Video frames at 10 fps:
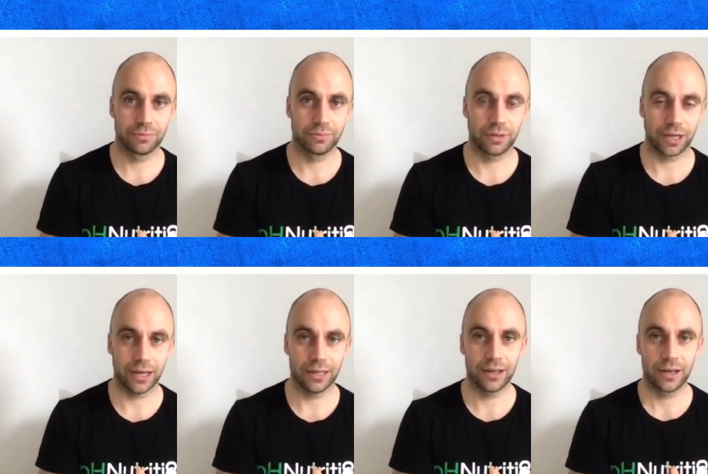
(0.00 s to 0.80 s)

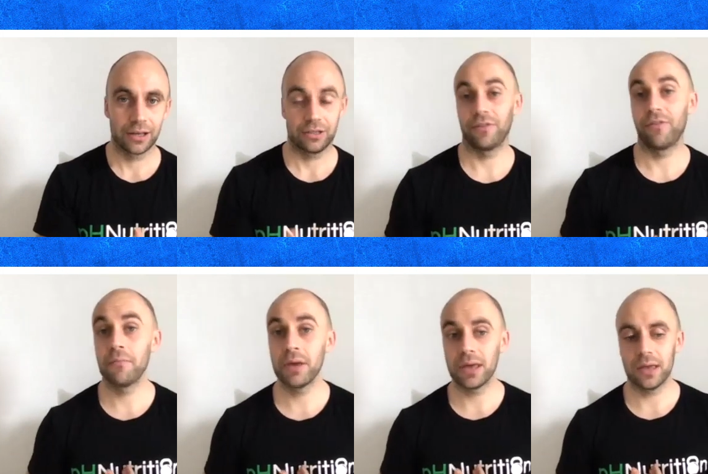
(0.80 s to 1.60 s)
Okay, so for
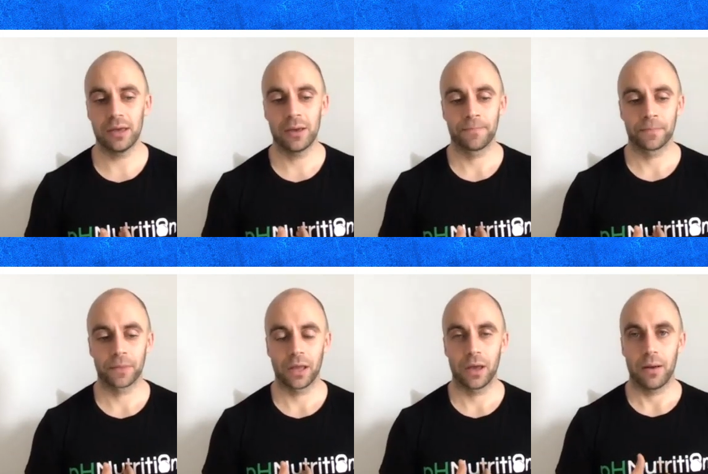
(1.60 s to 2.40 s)
me,
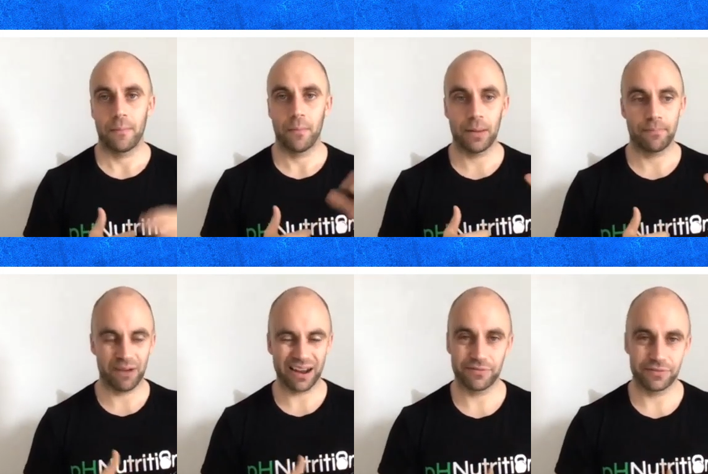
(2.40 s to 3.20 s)
my
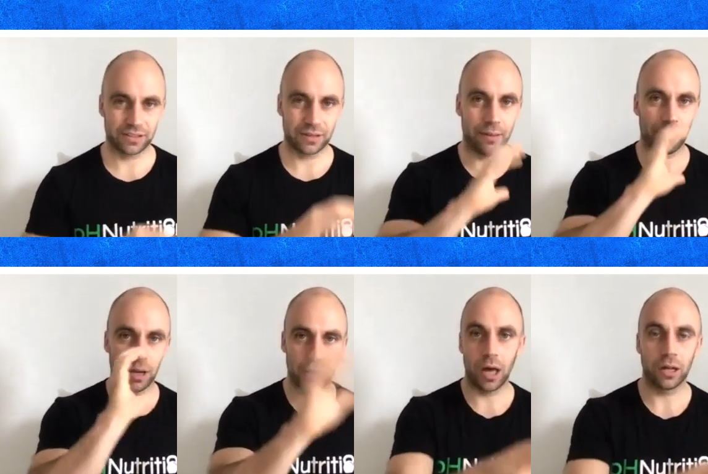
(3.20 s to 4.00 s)
breakfast and my
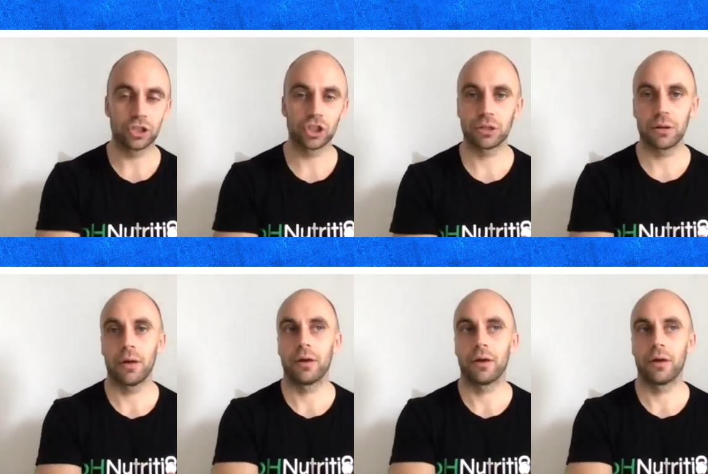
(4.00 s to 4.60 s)
lunch